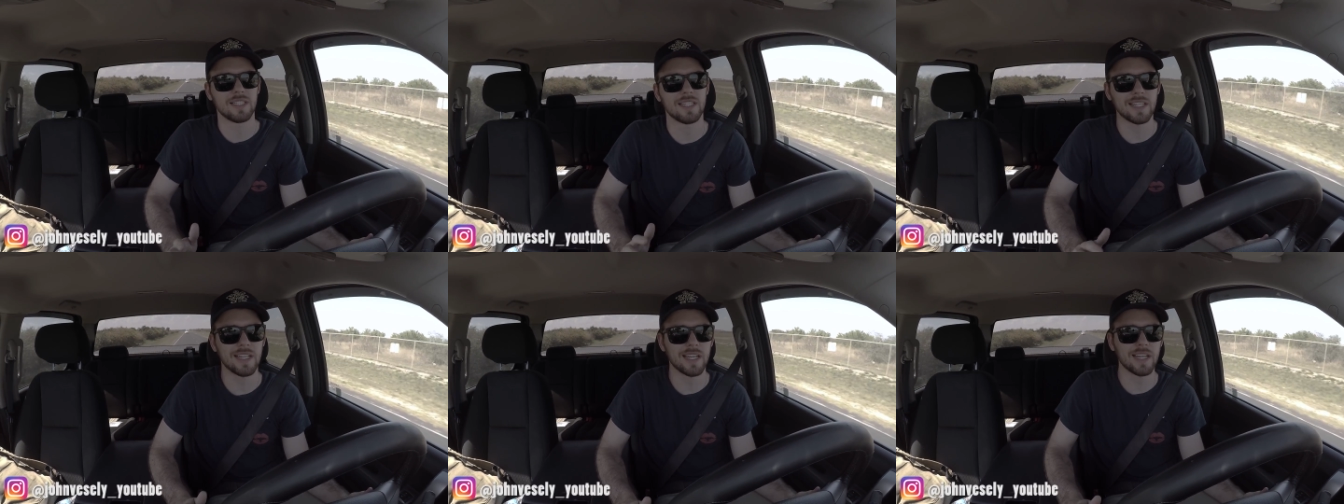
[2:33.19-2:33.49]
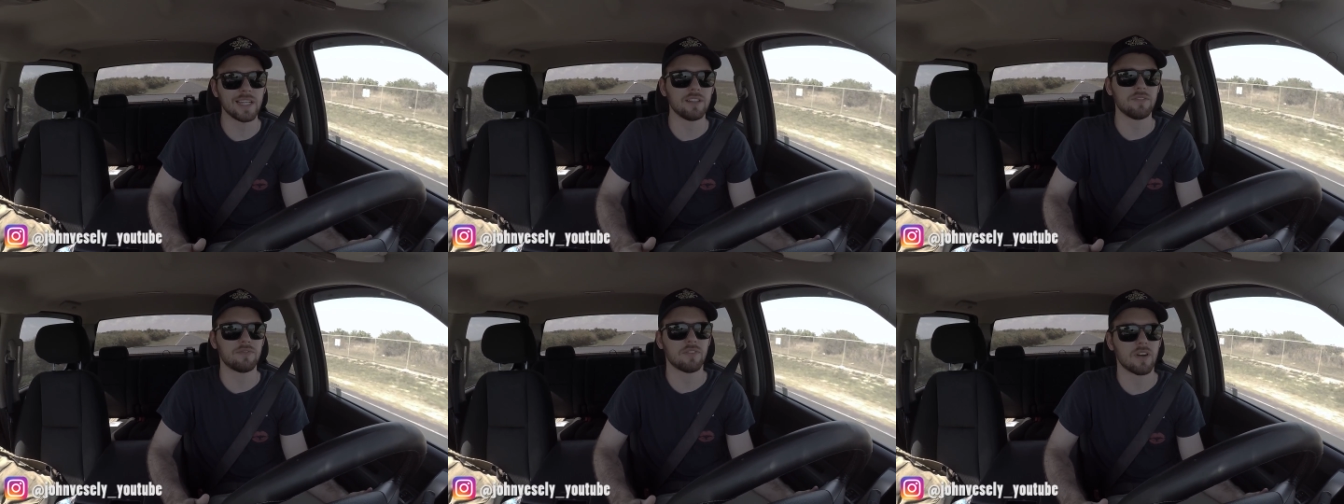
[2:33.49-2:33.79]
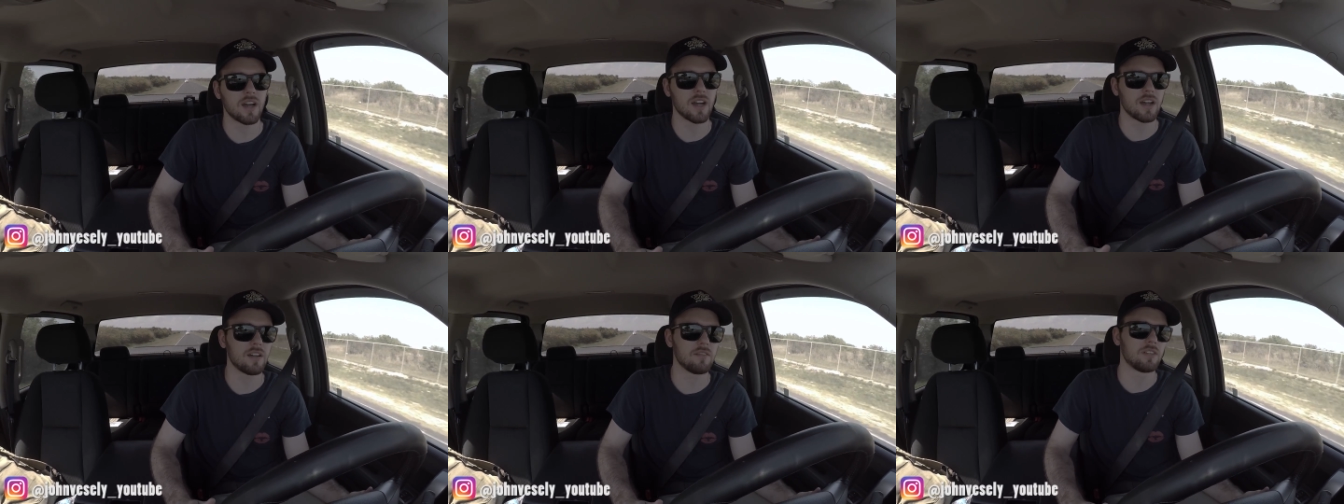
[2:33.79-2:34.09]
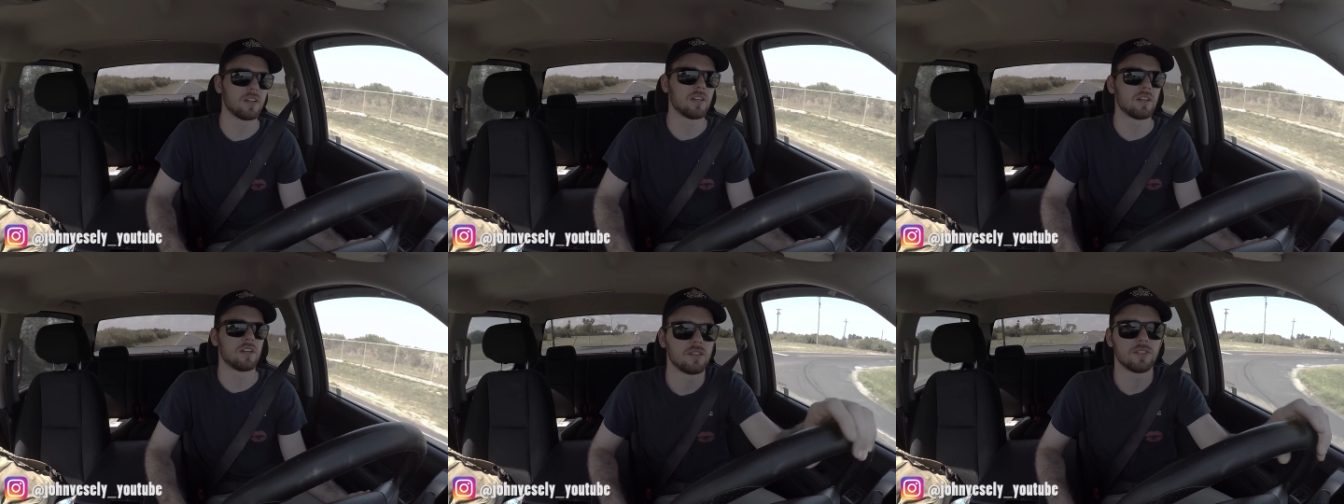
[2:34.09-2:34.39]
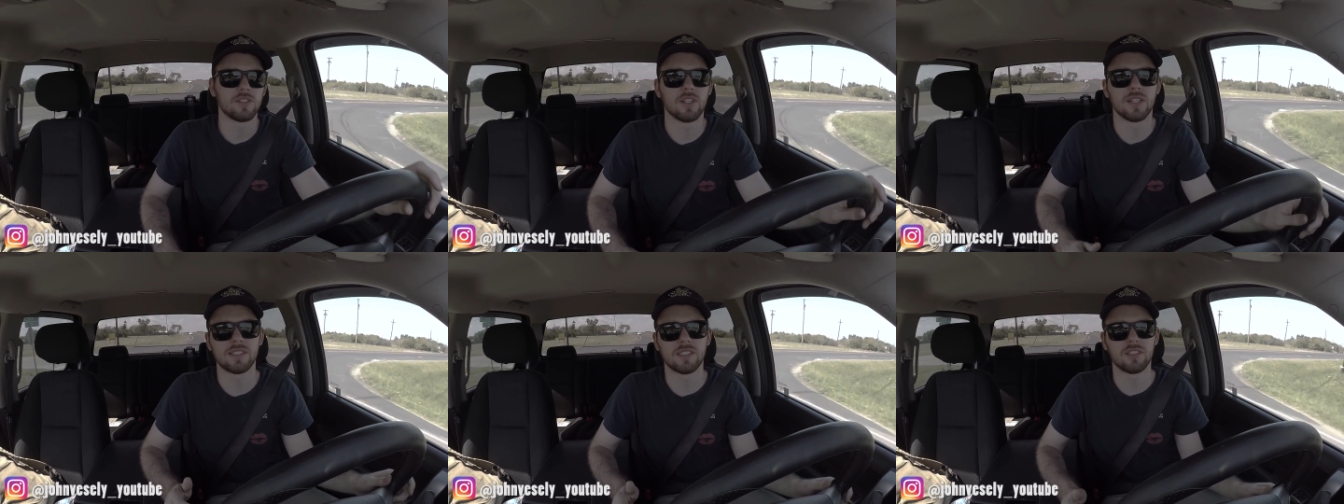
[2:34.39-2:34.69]
E85.
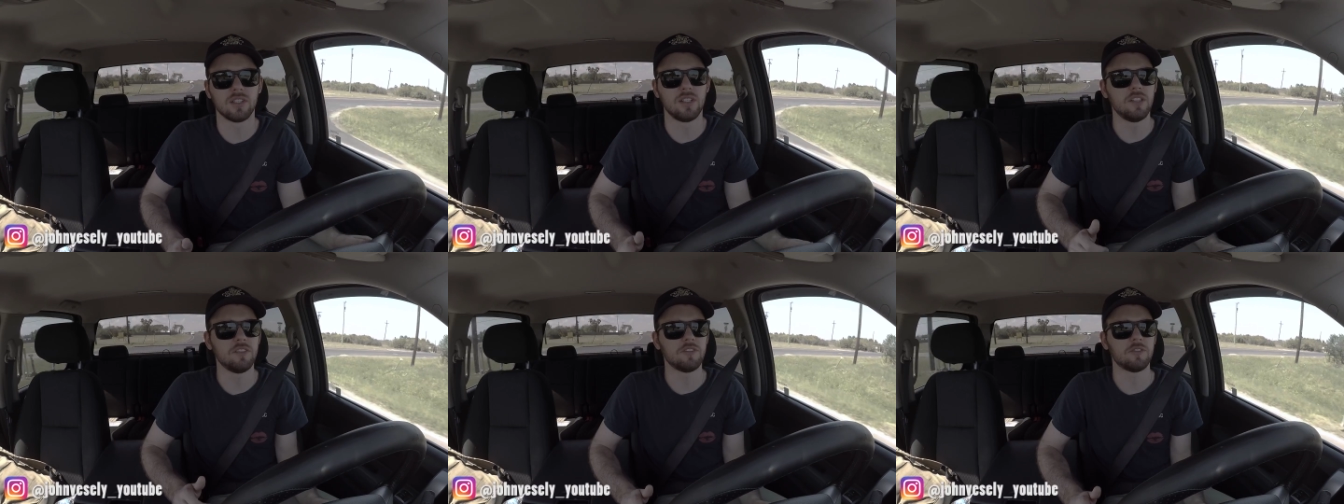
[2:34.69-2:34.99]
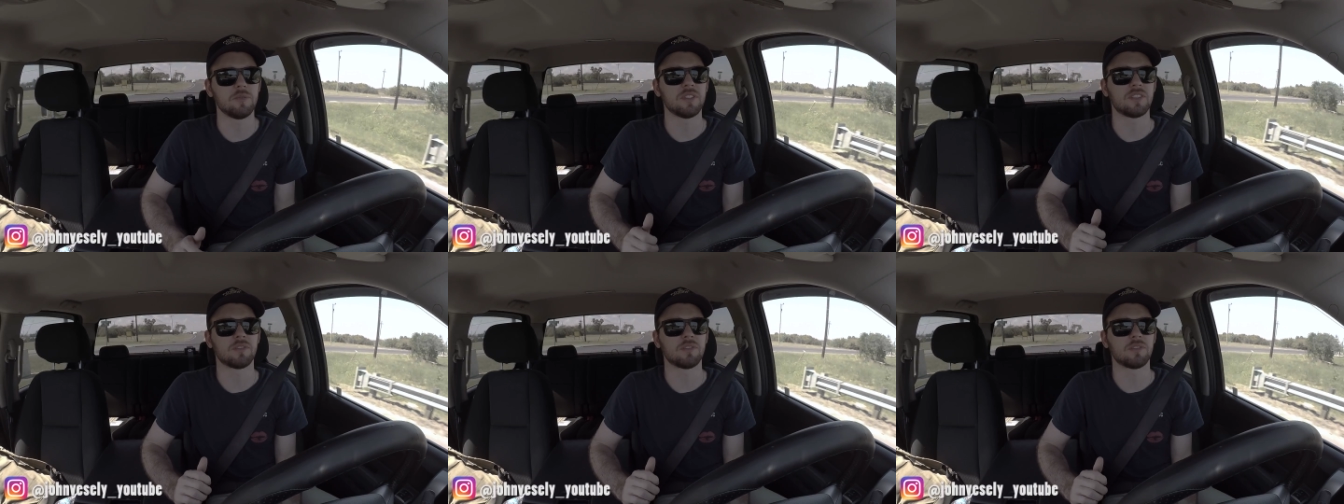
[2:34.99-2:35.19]
So that still leaves me